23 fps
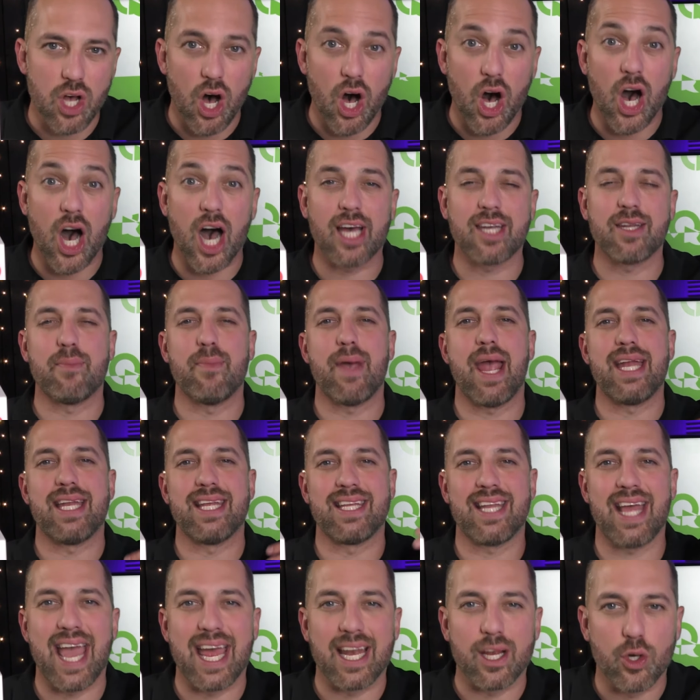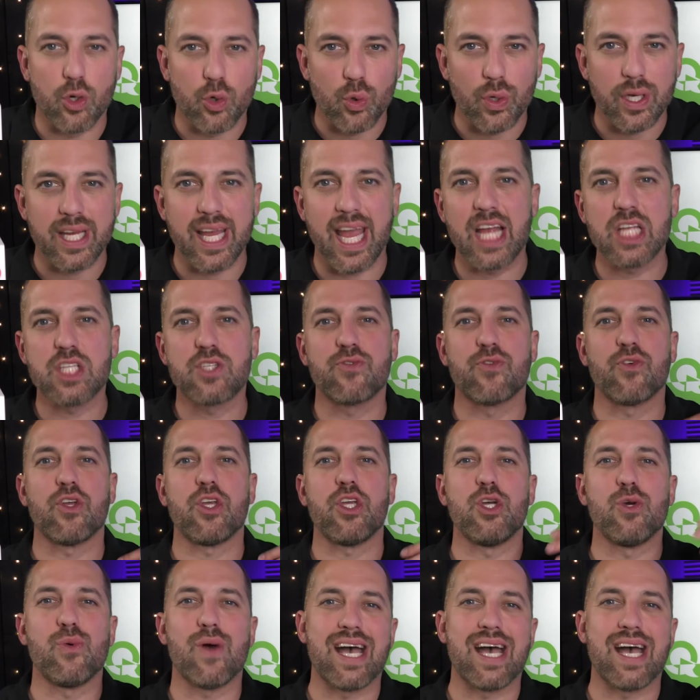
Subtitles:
automated and creates for you